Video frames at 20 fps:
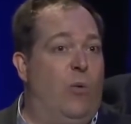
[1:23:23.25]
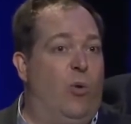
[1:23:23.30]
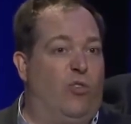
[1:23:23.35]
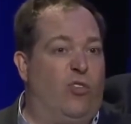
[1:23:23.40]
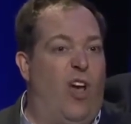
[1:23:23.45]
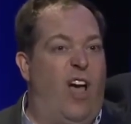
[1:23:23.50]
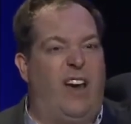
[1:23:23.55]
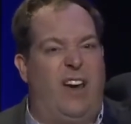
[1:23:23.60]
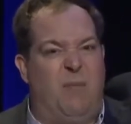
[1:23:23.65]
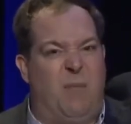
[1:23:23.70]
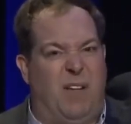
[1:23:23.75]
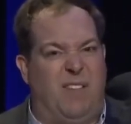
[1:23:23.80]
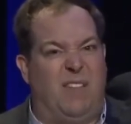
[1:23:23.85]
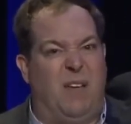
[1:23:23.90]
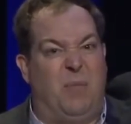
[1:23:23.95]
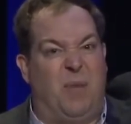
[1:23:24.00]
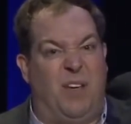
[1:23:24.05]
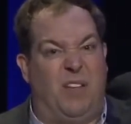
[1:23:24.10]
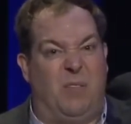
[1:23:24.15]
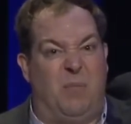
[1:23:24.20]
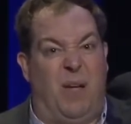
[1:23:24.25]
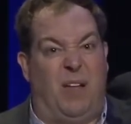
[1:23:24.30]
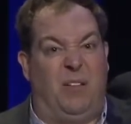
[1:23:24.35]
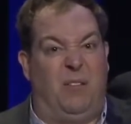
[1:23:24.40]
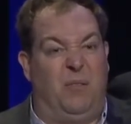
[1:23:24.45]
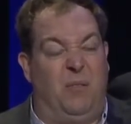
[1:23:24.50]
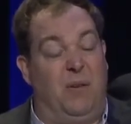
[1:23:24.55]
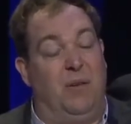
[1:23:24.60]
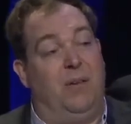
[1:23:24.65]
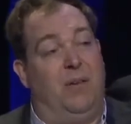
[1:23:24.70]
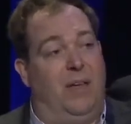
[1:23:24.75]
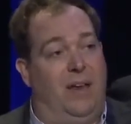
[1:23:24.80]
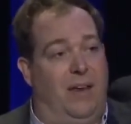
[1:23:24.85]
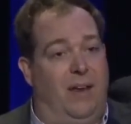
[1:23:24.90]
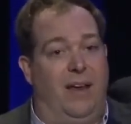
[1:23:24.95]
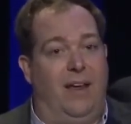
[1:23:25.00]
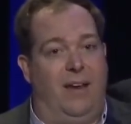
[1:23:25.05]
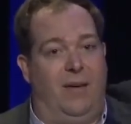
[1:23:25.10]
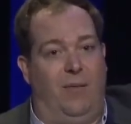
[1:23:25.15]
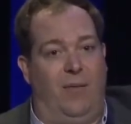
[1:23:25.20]
we're talking about something that's about
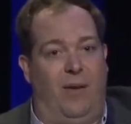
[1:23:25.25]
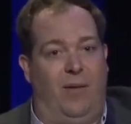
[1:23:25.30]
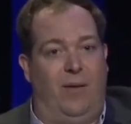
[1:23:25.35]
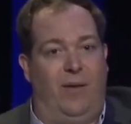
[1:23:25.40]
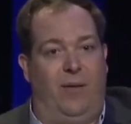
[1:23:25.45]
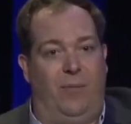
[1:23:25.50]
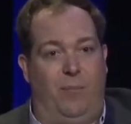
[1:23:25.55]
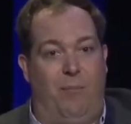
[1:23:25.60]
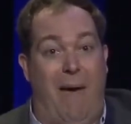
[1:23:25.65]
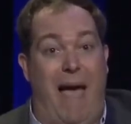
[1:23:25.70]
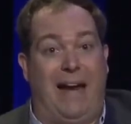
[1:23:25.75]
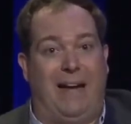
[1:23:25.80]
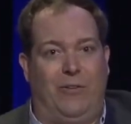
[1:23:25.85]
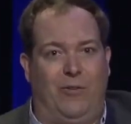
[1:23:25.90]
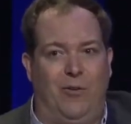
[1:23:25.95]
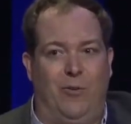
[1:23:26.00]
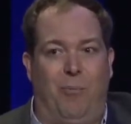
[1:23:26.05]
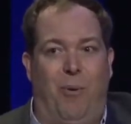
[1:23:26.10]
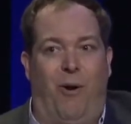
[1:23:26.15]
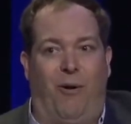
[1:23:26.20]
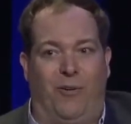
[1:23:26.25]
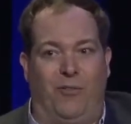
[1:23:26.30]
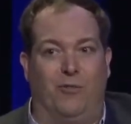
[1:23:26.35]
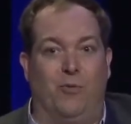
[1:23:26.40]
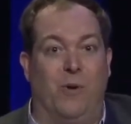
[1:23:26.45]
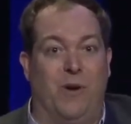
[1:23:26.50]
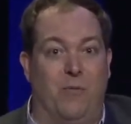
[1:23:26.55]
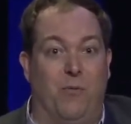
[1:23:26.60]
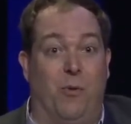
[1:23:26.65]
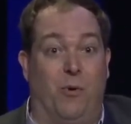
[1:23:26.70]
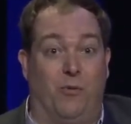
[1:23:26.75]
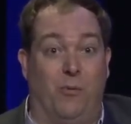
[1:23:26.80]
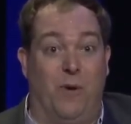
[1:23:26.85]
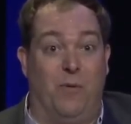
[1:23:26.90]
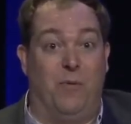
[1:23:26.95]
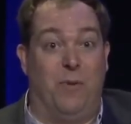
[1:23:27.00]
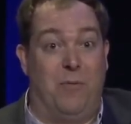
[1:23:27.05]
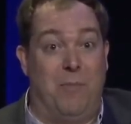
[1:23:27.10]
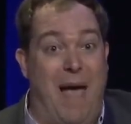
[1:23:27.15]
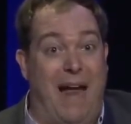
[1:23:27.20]
in, in magnitude parlance, 24th,
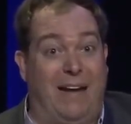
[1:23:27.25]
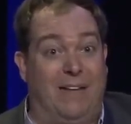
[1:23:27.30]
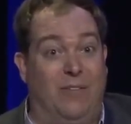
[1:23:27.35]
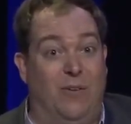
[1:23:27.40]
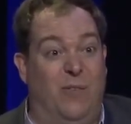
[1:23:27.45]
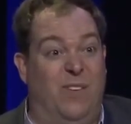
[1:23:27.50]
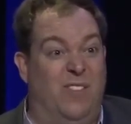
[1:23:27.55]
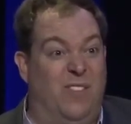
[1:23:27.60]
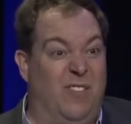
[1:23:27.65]
25th magnitude.